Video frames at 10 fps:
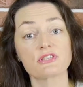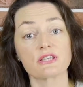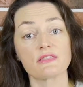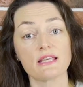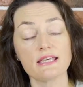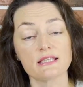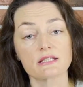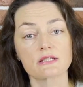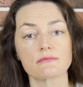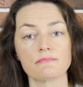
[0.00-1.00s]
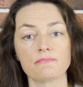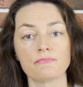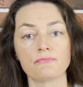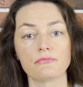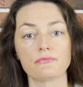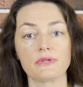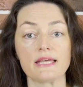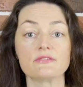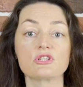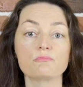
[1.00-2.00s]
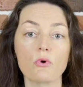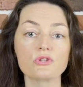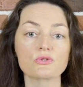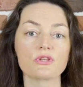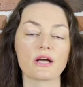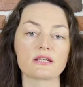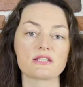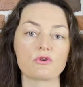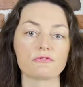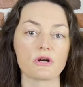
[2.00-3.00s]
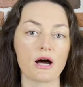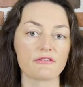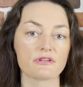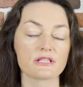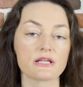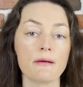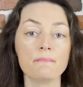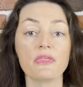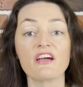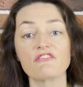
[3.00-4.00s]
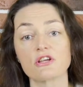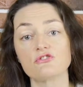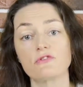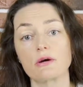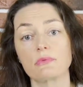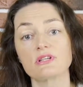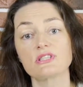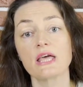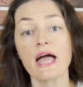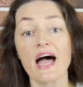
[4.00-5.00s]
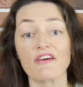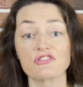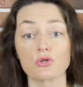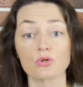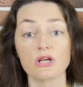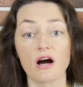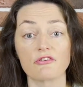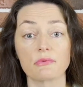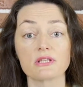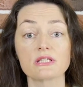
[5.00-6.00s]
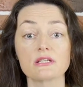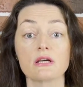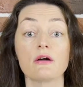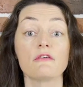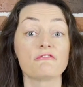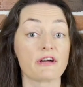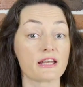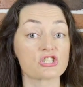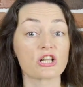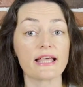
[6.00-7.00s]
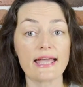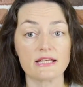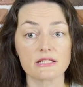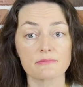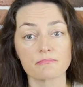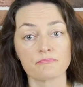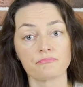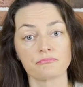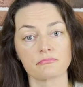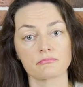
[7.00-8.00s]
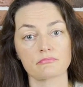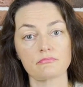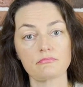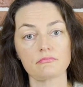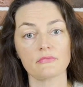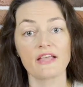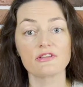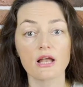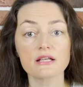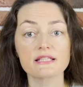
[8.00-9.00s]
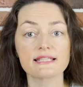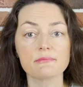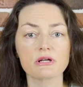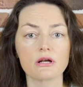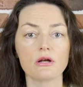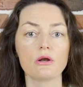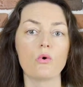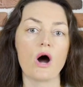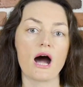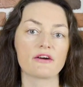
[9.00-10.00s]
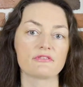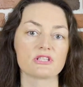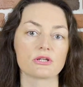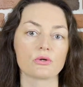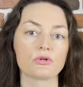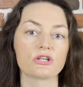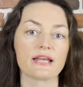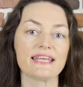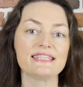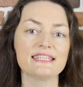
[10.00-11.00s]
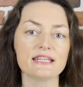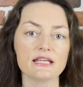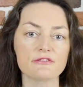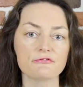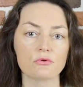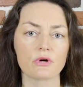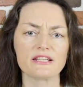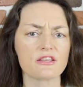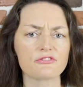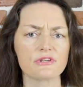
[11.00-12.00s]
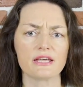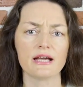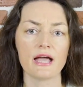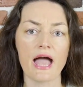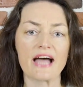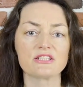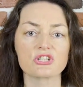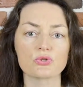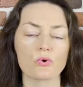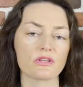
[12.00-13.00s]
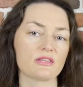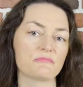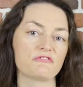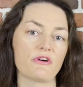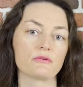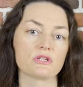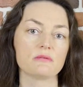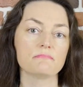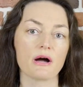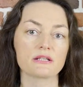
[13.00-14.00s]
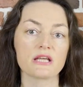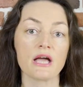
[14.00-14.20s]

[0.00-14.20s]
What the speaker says: in the east. In response to the catastrophic harvest, French farmers have sought government financial aid. The last similarly low harvest occurred in 1983, underscoring the profound impact